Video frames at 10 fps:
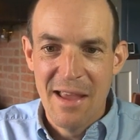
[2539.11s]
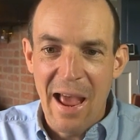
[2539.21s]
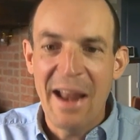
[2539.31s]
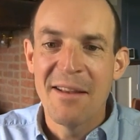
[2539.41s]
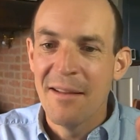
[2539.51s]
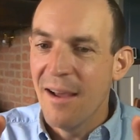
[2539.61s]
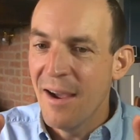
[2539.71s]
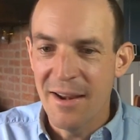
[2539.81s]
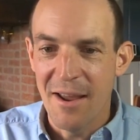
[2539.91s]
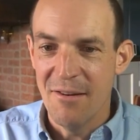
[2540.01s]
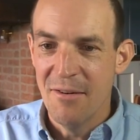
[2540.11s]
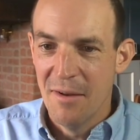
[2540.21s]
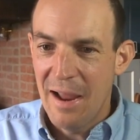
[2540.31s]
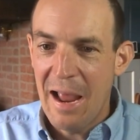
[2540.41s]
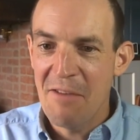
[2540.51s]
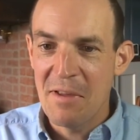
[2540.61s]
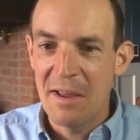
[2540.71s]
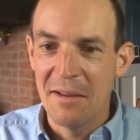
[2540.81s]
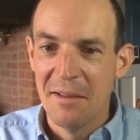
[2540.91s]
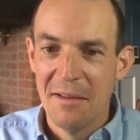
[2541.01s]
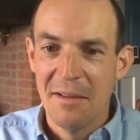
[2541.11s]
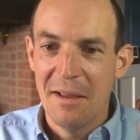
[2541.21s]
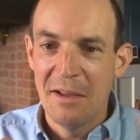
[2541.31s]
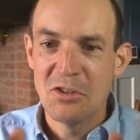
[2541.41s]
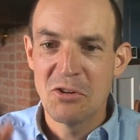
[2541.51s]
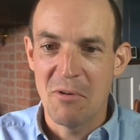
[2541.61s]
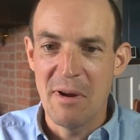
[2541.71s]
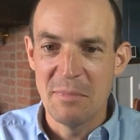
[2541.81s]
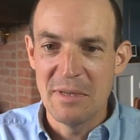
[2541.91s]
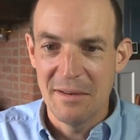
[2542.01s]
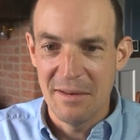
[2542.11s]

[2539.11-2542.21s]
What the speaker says: And I know having a script